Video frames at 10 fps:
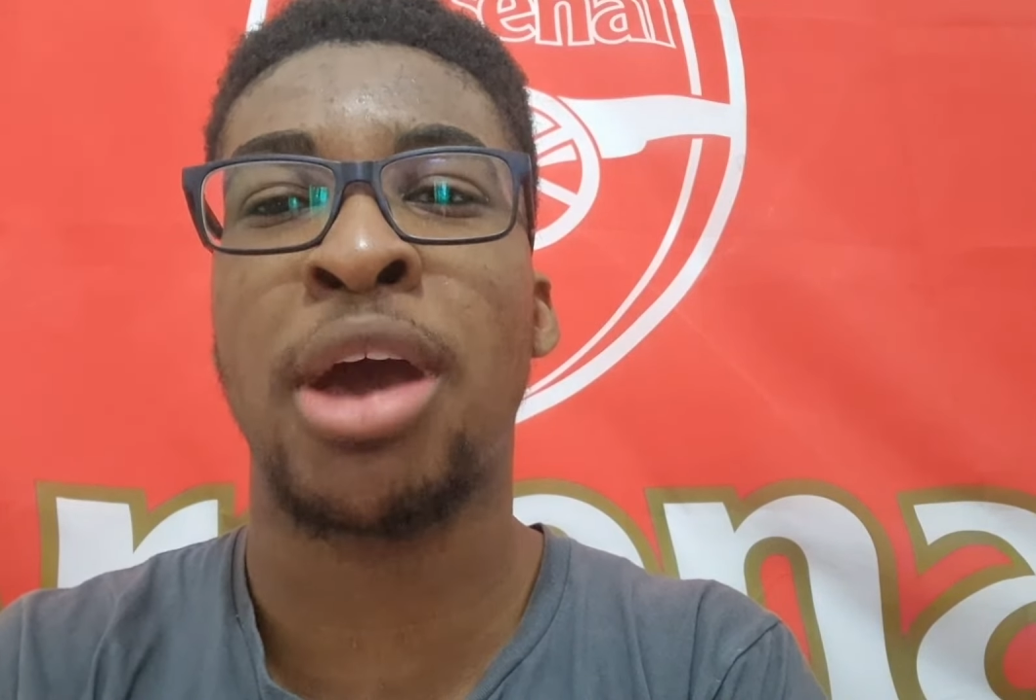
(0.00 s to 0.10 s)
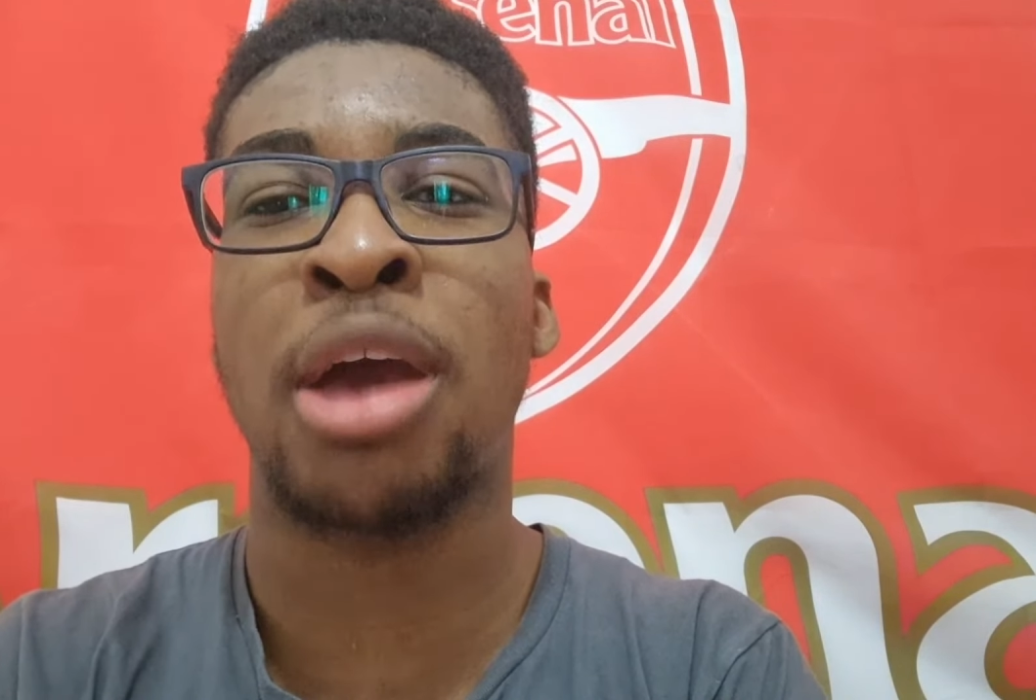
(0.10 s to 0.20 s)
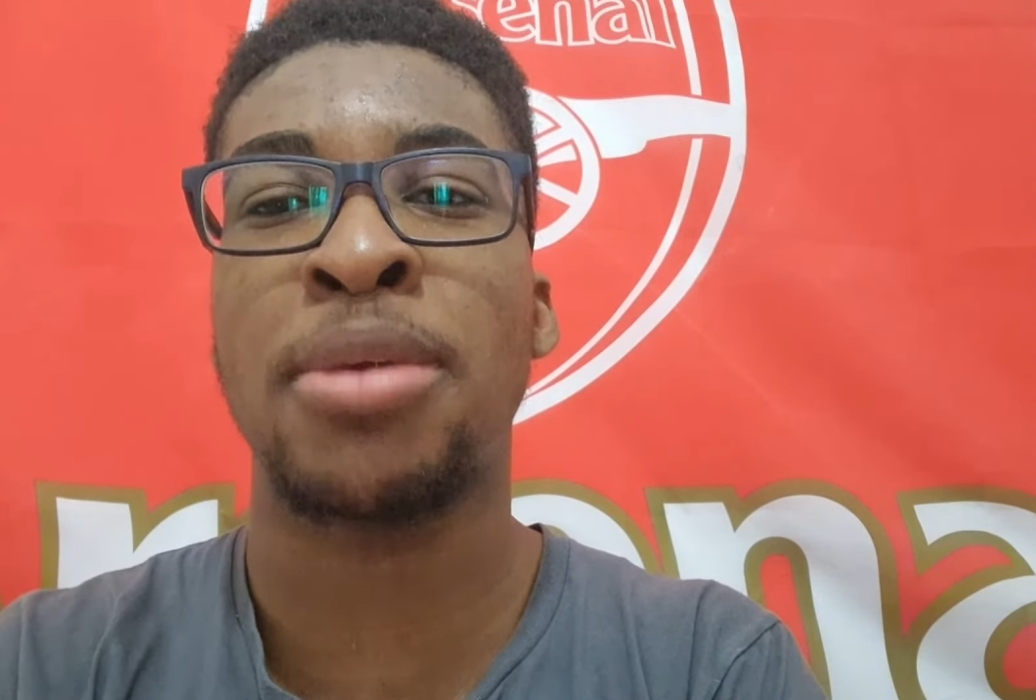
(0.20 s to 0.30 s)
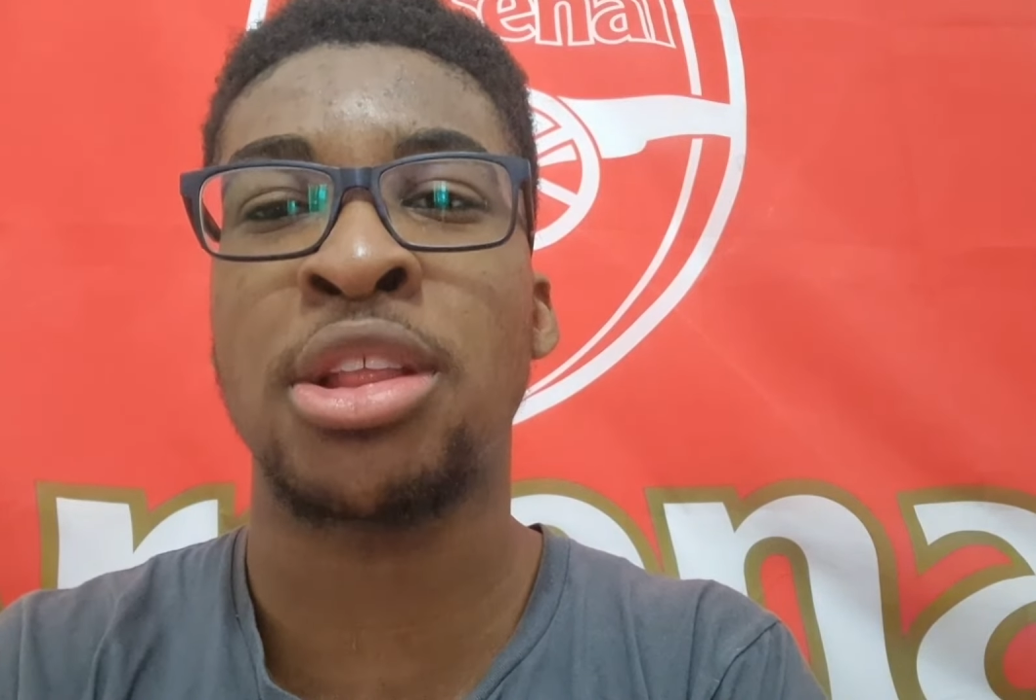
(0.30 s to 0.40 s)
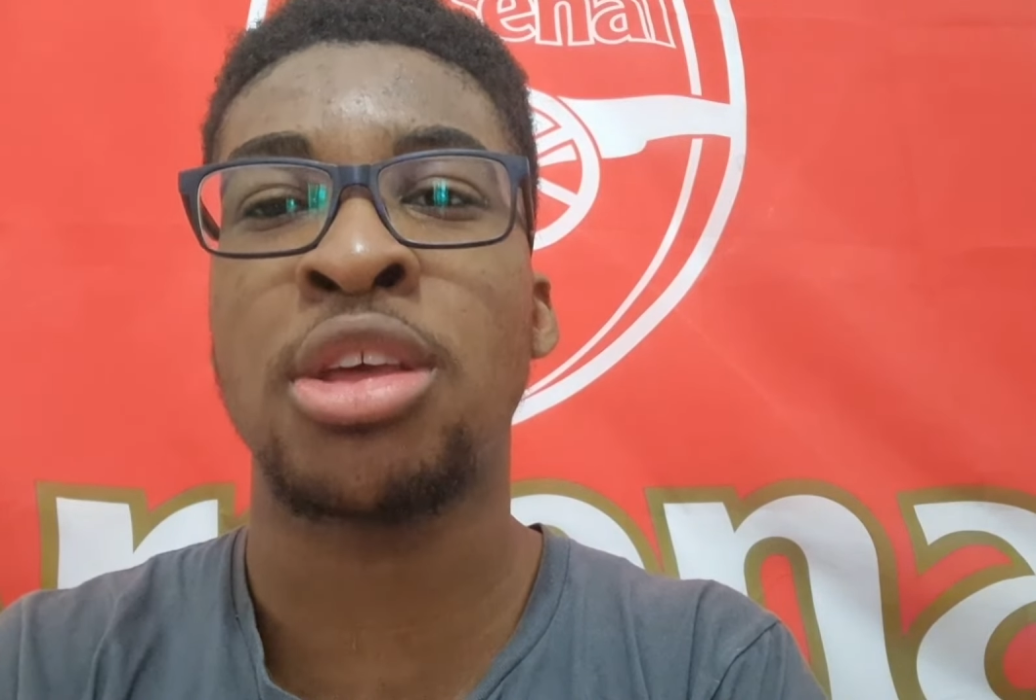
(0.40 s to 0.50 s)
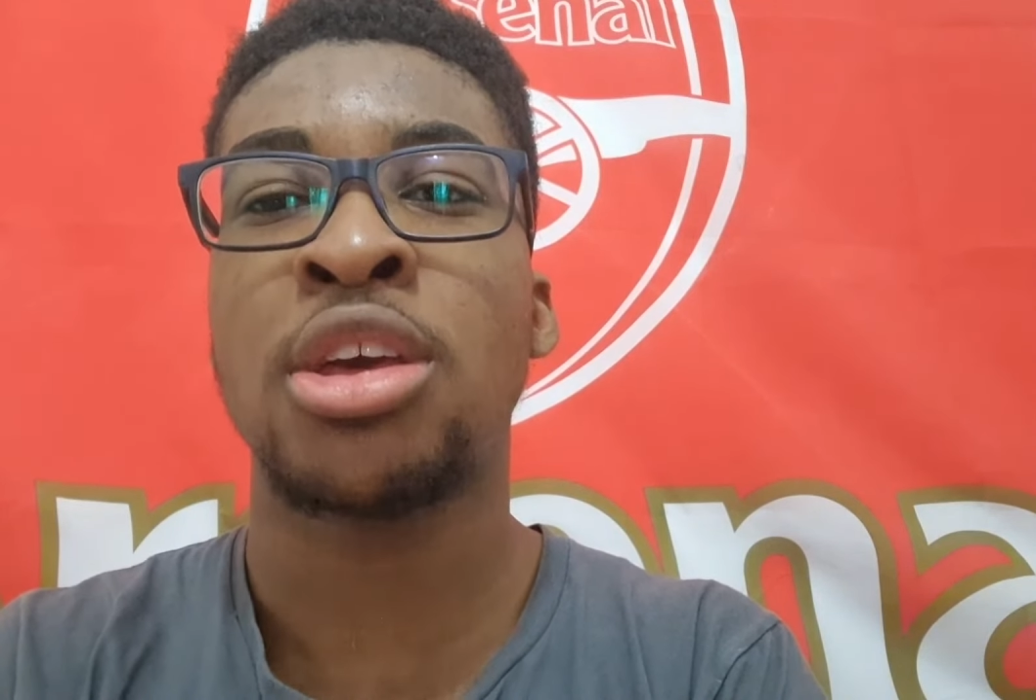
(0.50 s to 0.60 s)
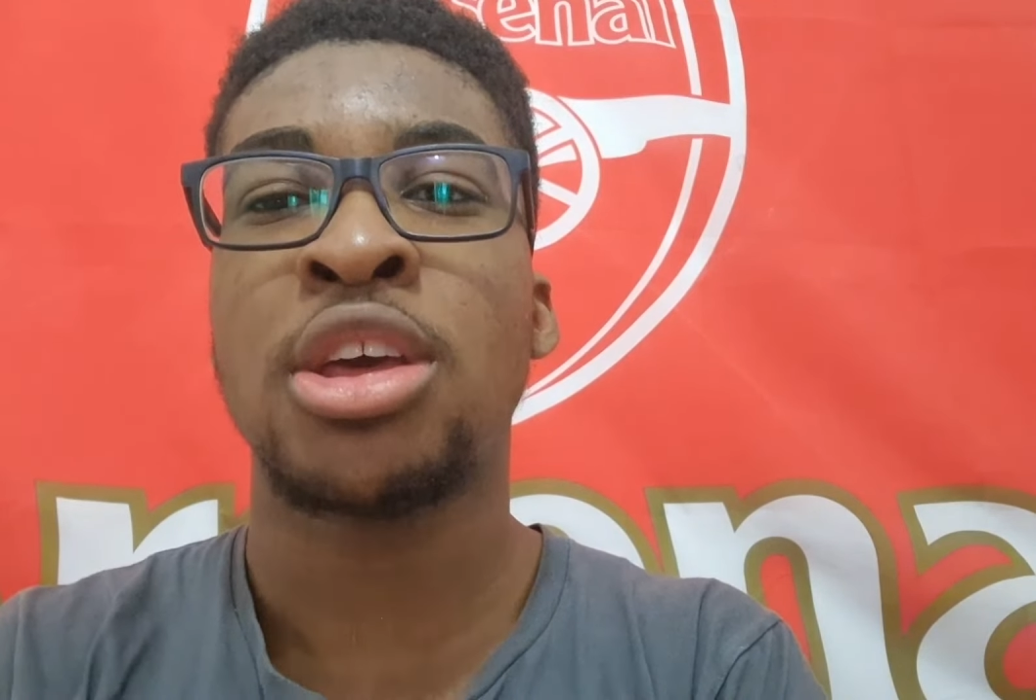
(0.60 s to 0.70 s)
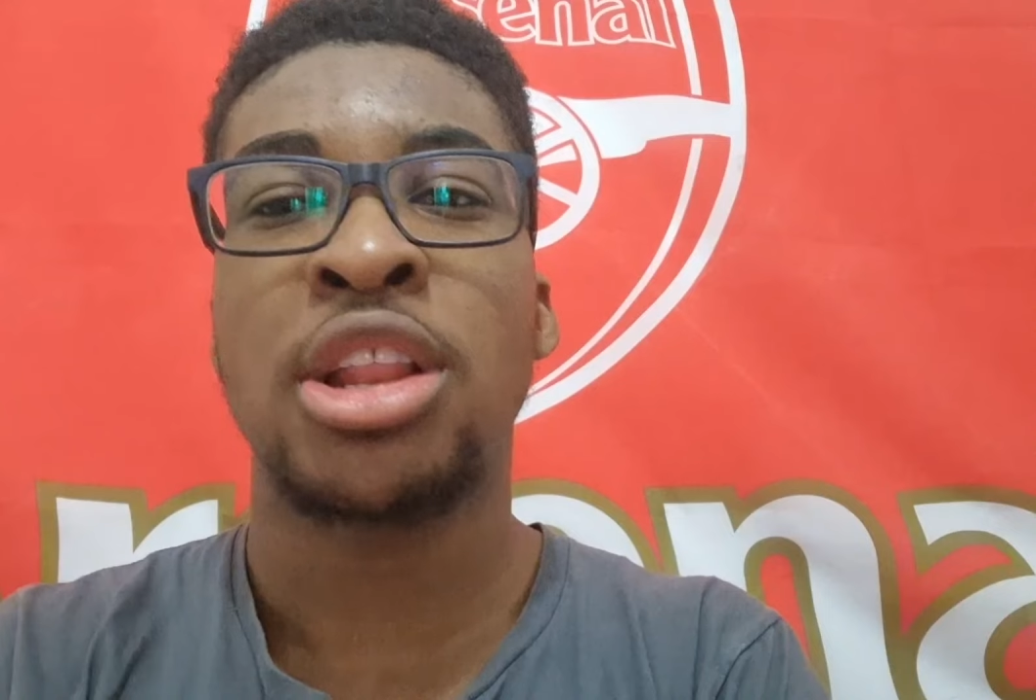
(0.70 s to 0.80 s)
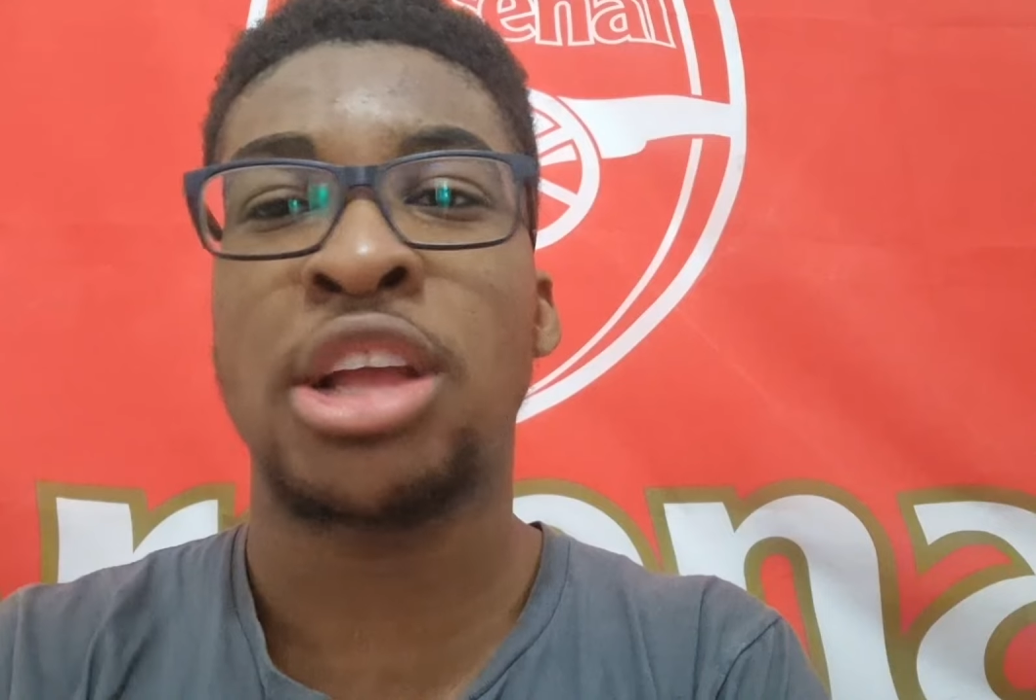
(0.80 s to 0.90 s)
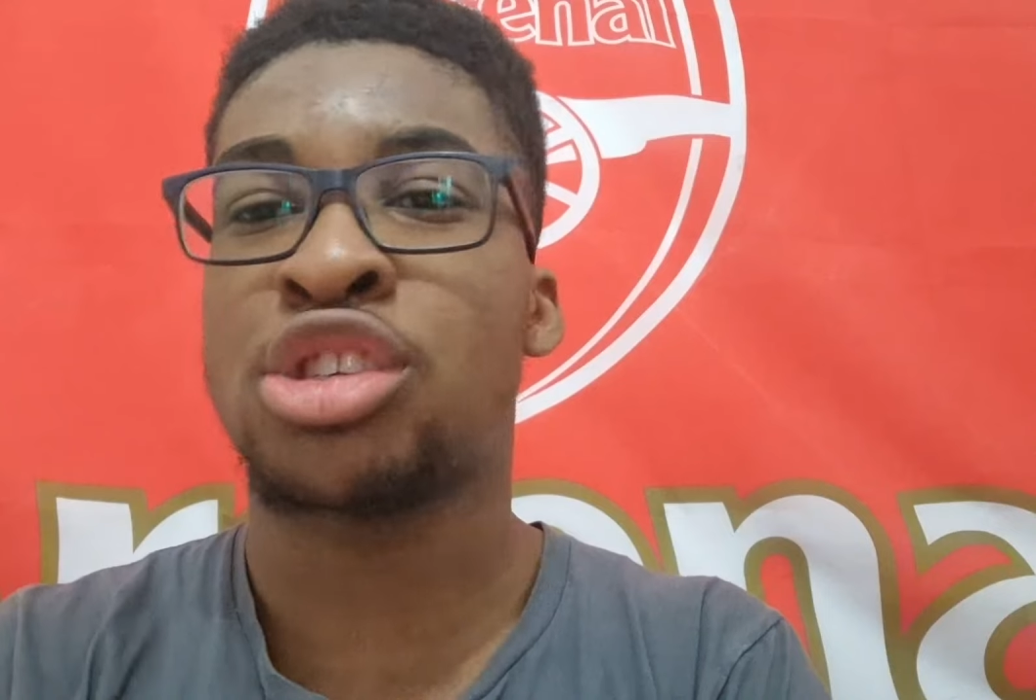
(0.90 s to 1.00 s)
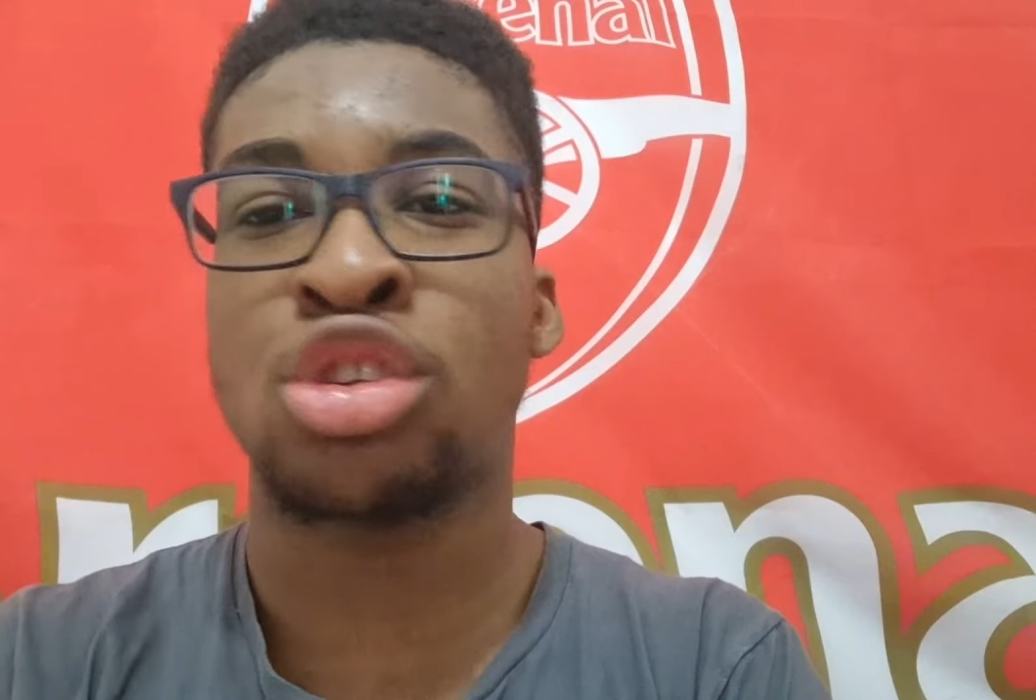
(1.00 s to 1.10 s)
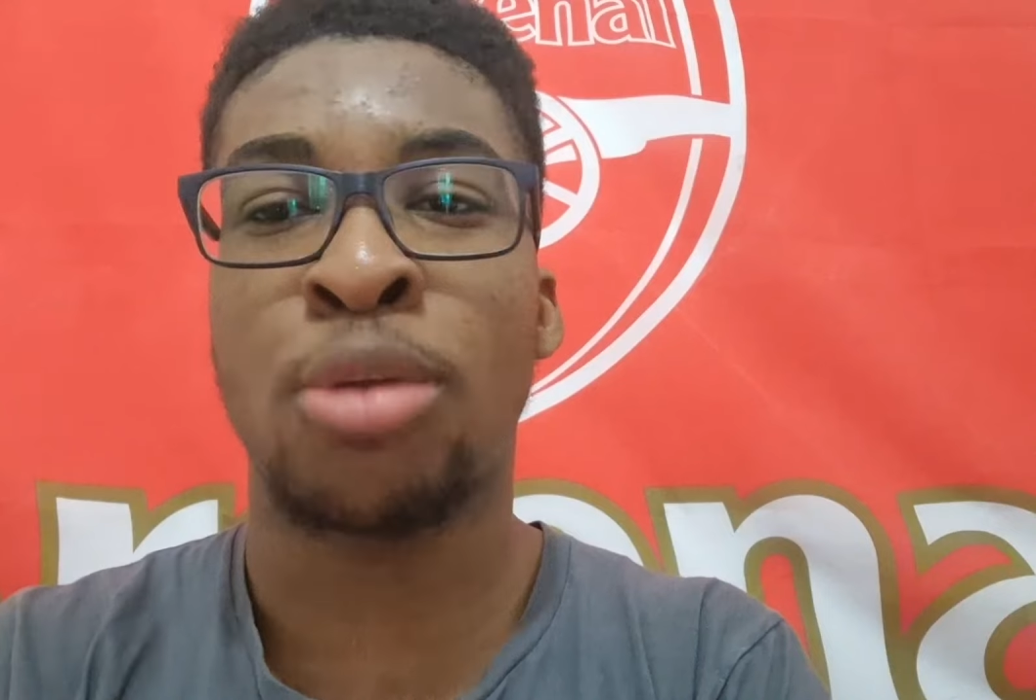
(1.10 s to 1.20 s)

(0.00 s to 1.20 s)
I mean, let's